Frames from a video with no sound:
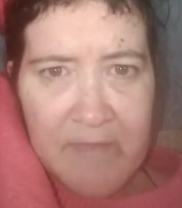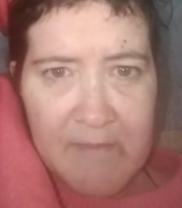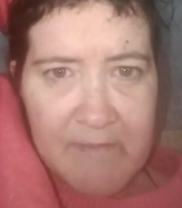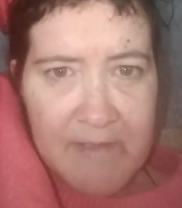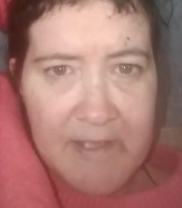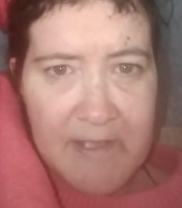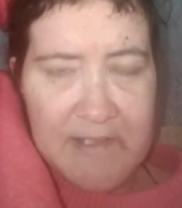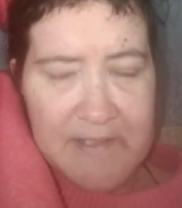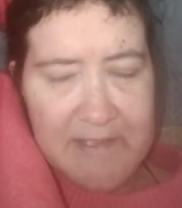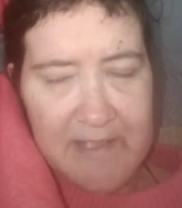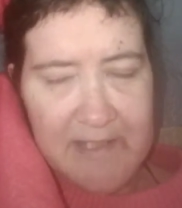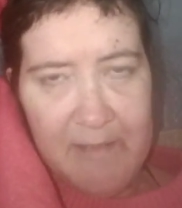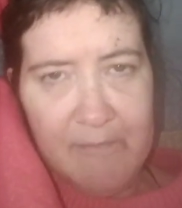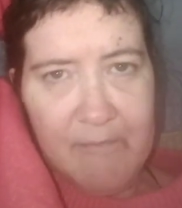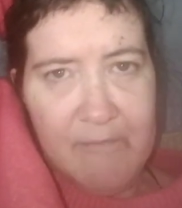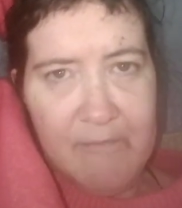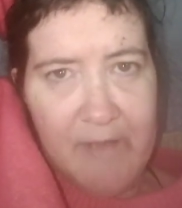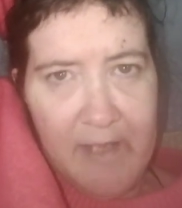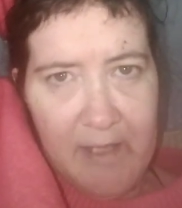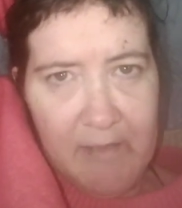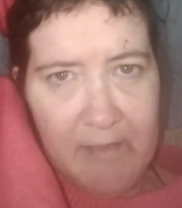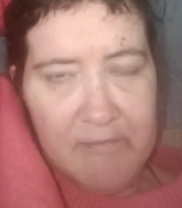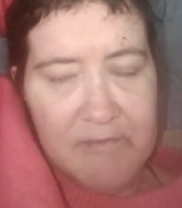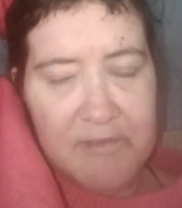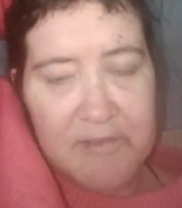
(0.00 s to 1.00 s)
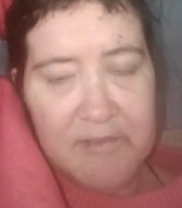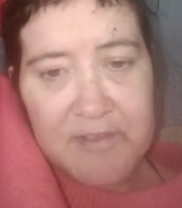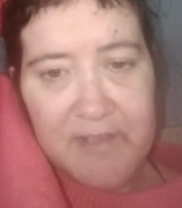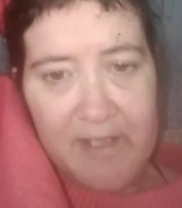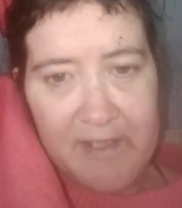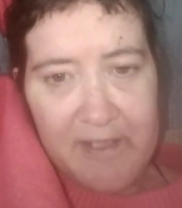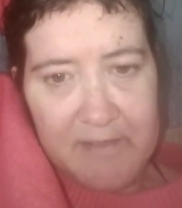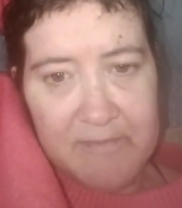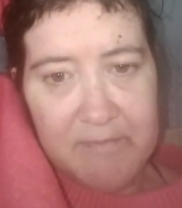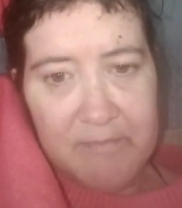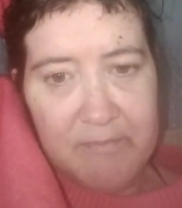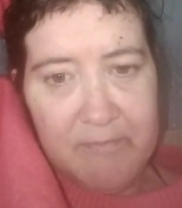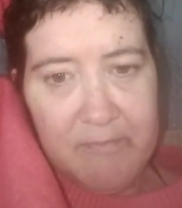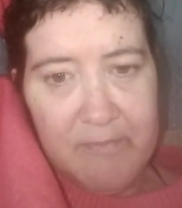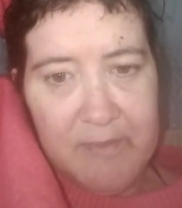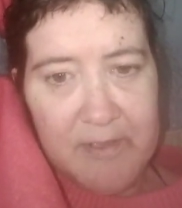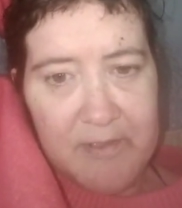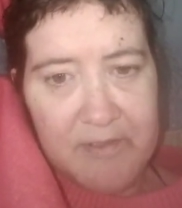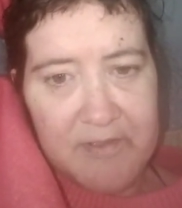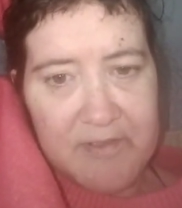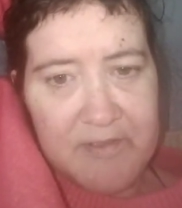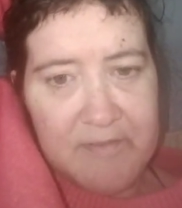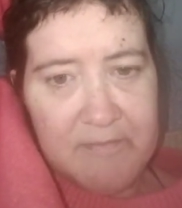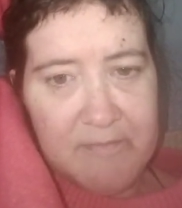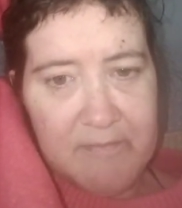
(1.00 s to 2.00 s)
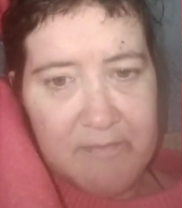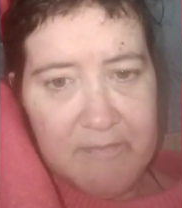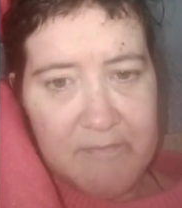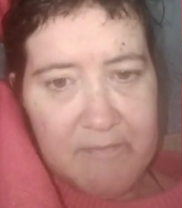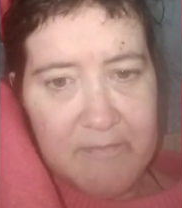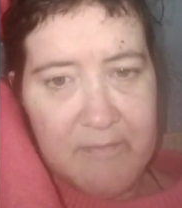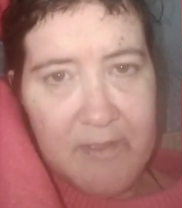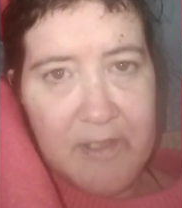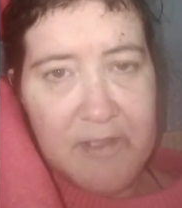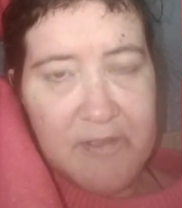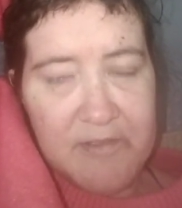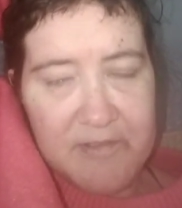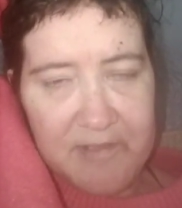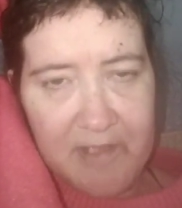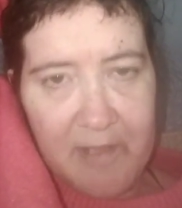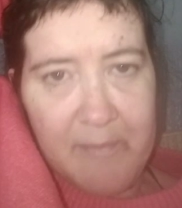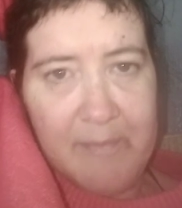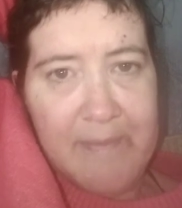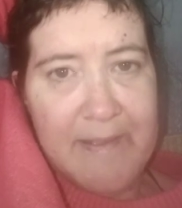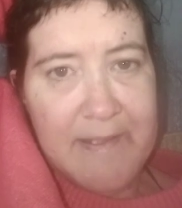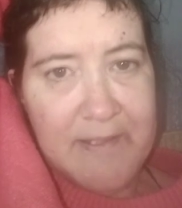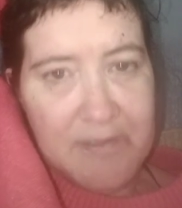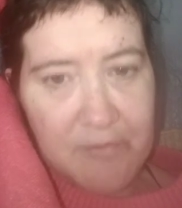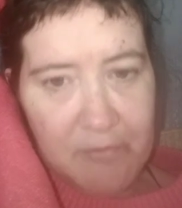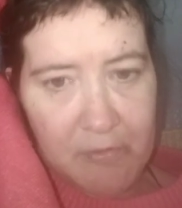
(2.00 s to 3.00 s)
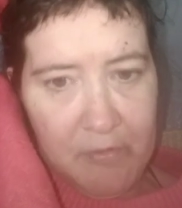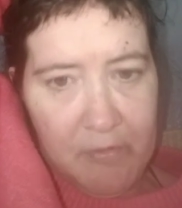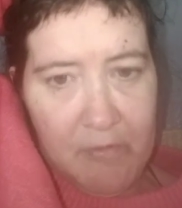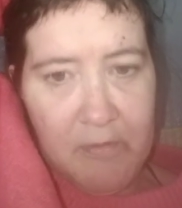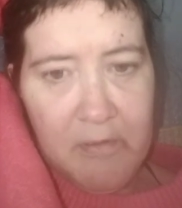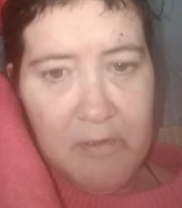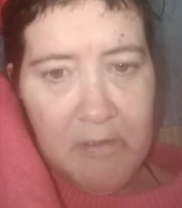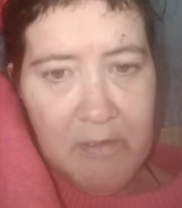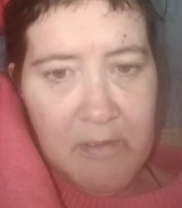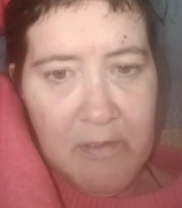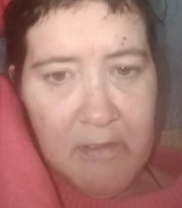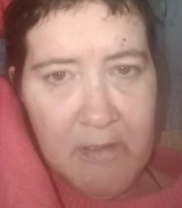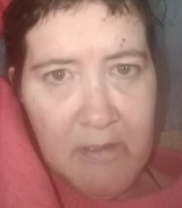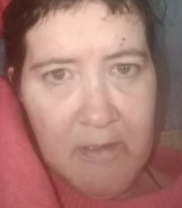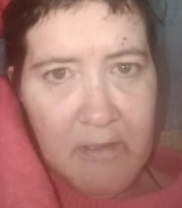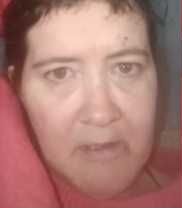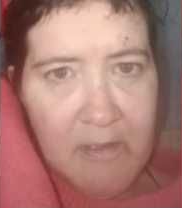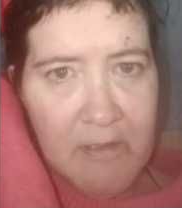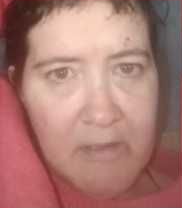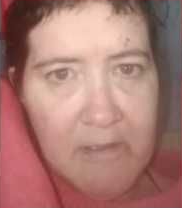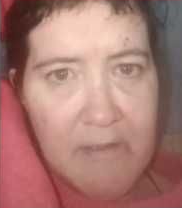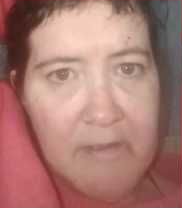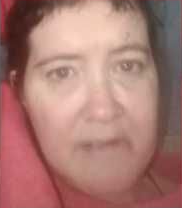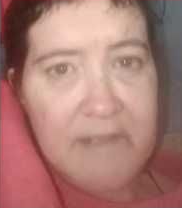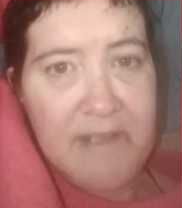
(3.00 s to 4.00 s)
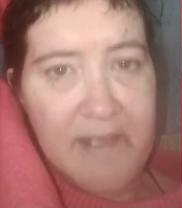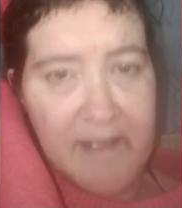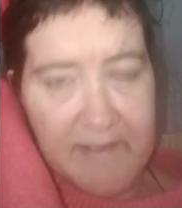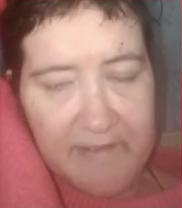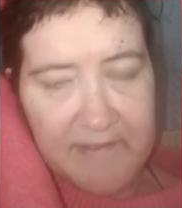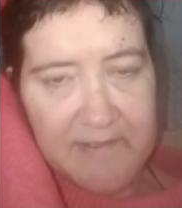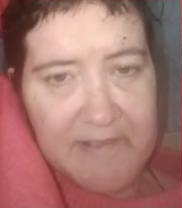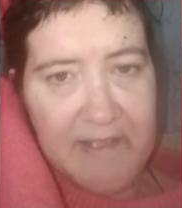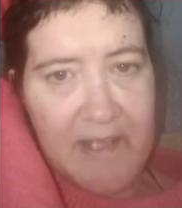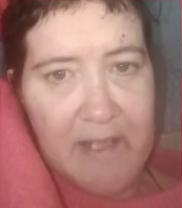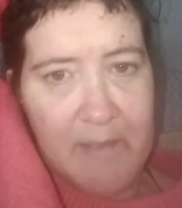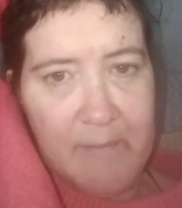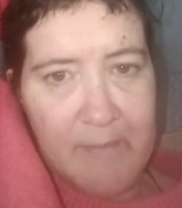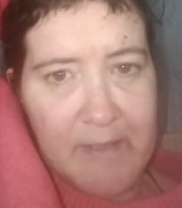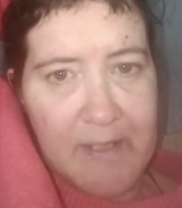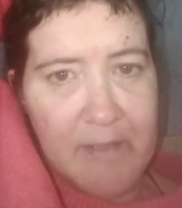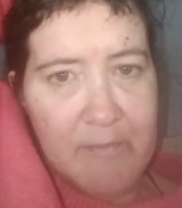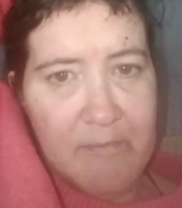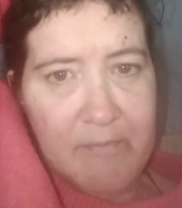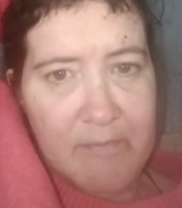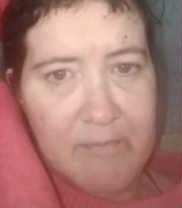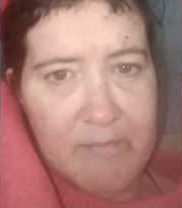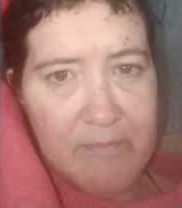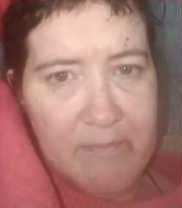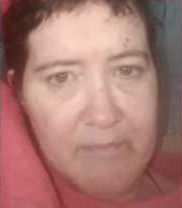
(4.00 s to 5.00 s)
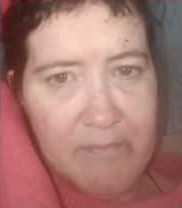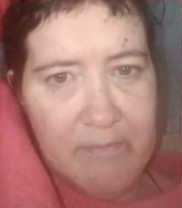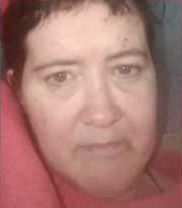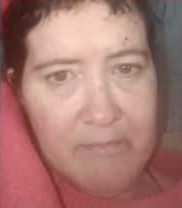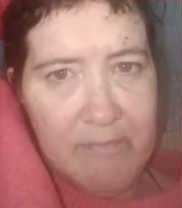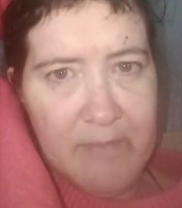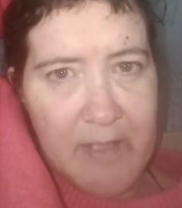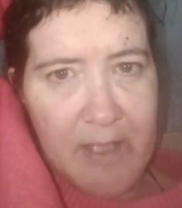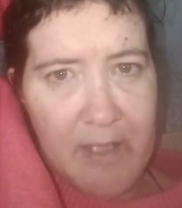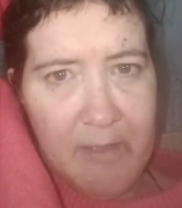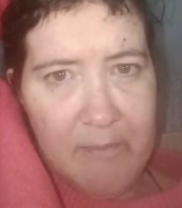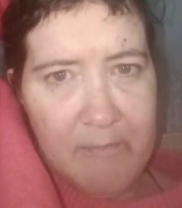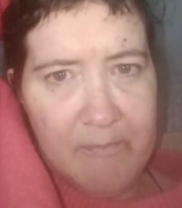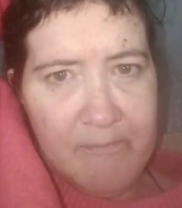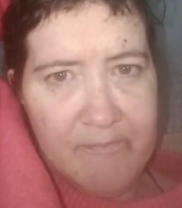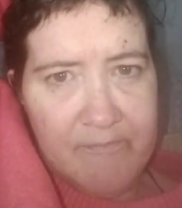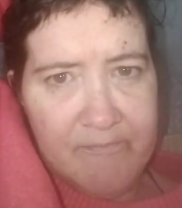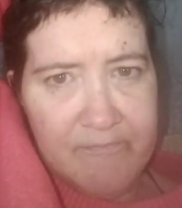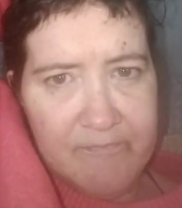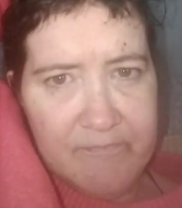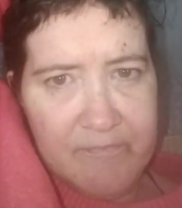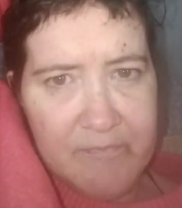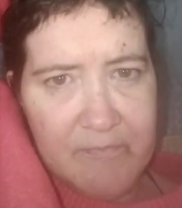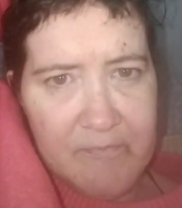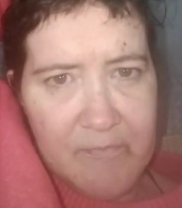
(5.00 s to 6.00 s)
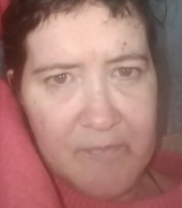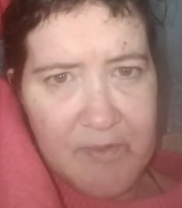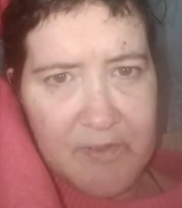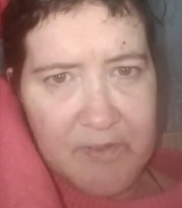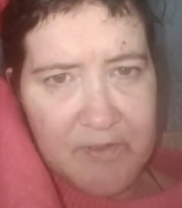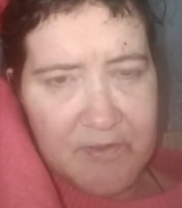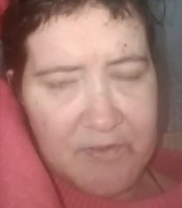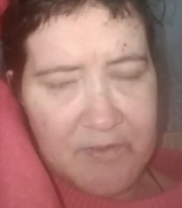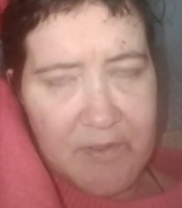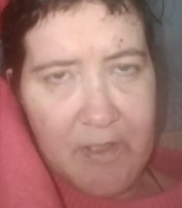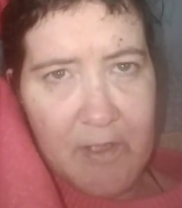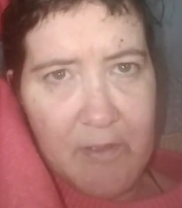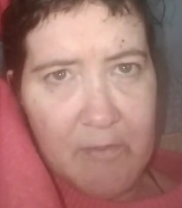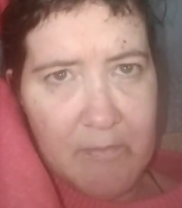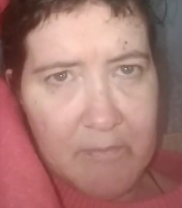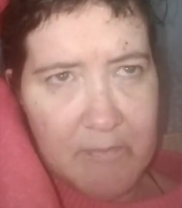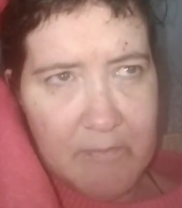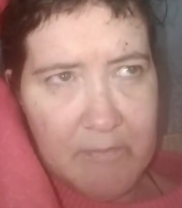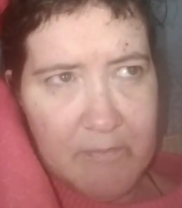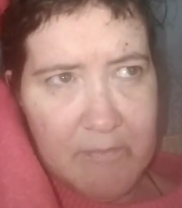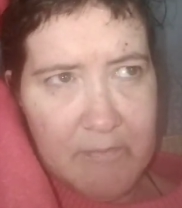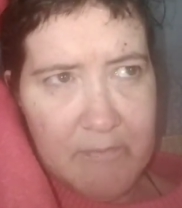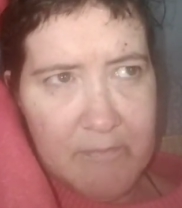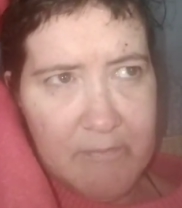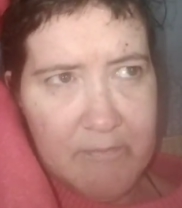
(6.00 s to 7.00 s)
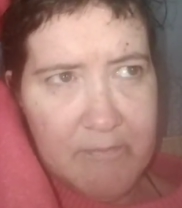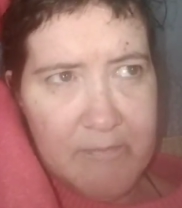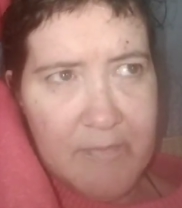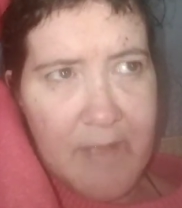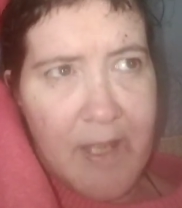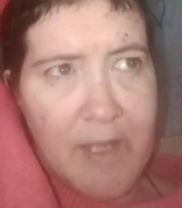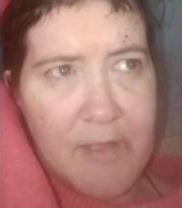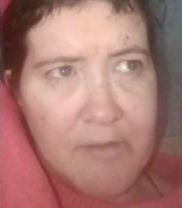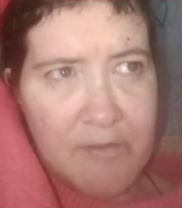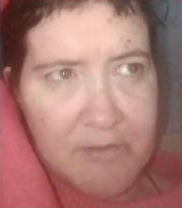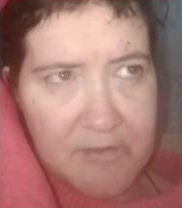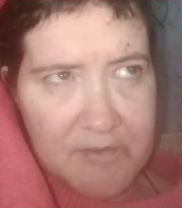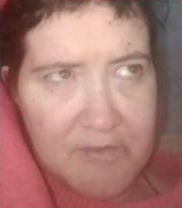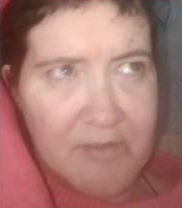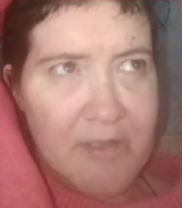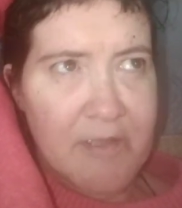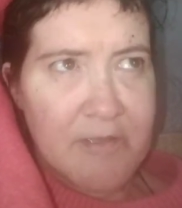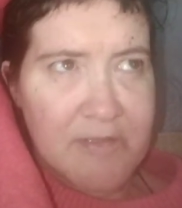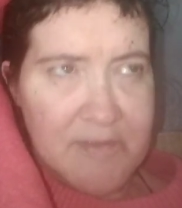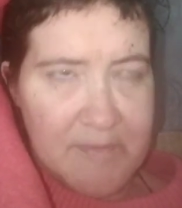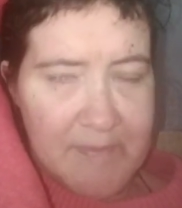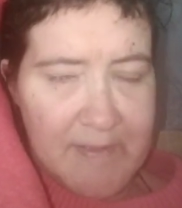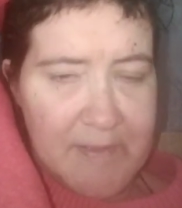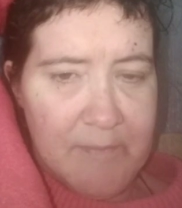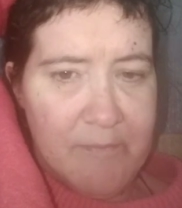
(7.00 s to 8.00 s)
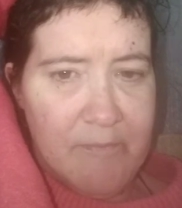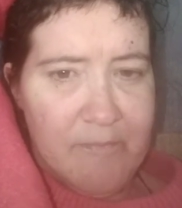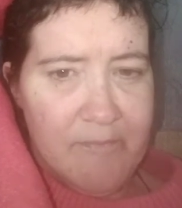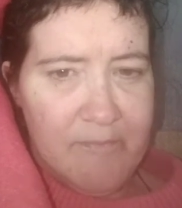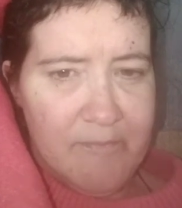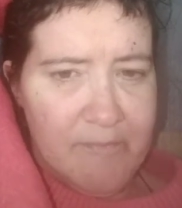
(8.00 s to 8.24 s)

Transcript: first time I would just had, I just had my son. The second time we just got our daughter, because